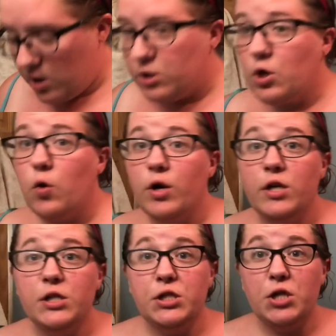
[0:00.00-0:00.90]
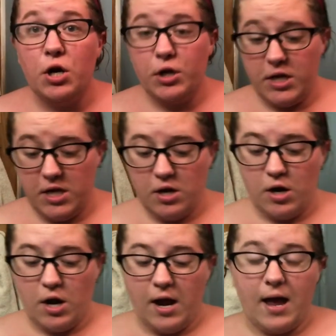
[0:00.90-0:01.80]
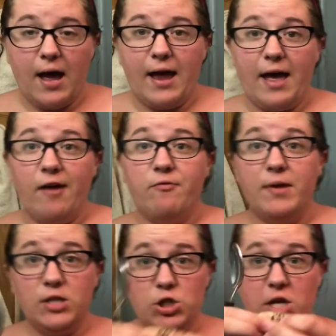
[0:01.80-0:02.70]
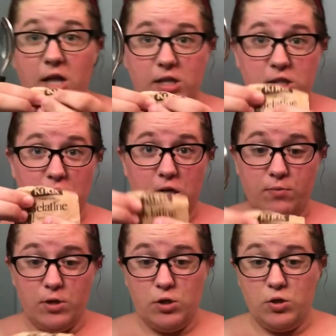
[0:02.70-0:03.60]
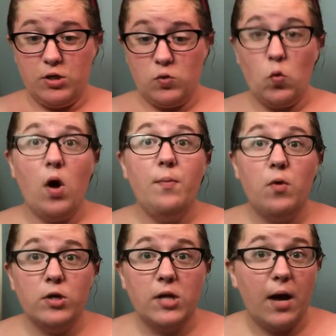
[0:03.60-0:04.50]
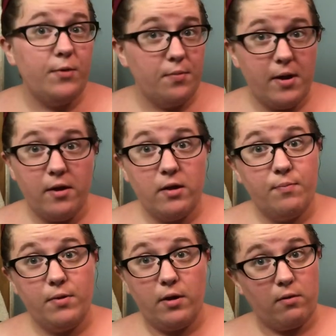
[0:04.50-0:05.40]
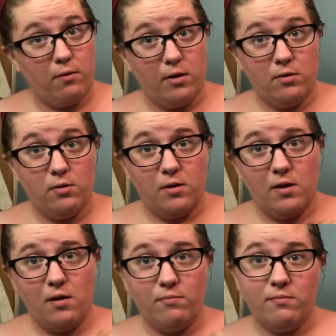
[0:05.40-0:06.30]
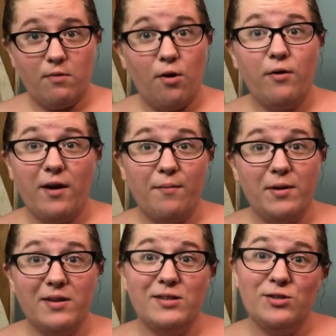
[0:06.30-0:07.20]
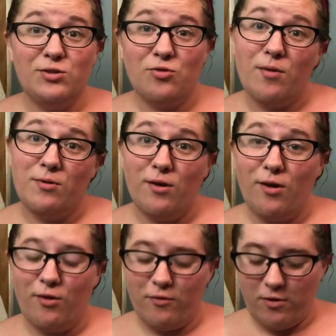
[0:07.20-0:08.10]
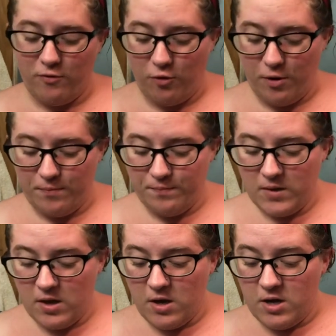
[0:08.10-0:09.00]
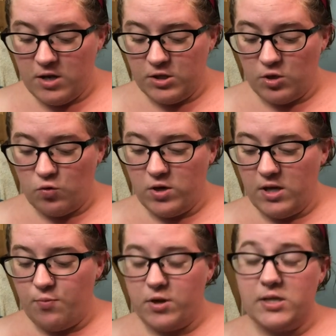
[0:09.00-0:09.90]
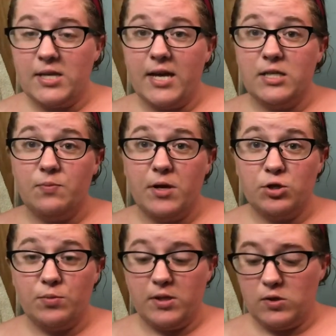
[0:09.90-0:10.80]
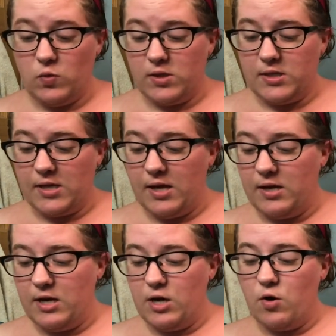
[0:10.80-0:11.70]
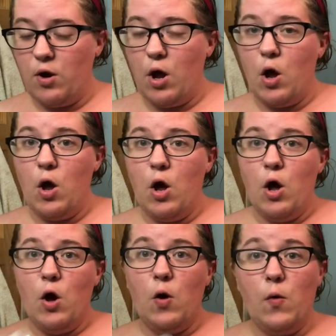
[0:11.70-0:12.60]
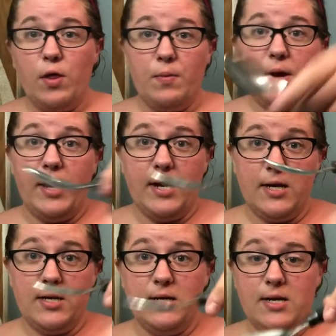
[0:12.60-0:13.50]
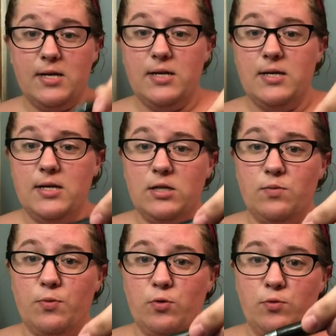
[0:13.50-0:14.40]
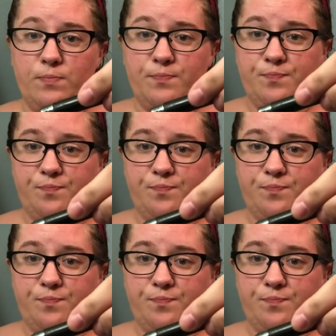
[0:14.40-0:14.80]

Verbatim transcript: So we're gonna start here. I have my gelatin. I'm gonna do this one more time. You may be like, why are you doing it again? Oh yeah, because I just dropped it all over the floor. So really precise measurements once again here with my handed dandy teaspoon.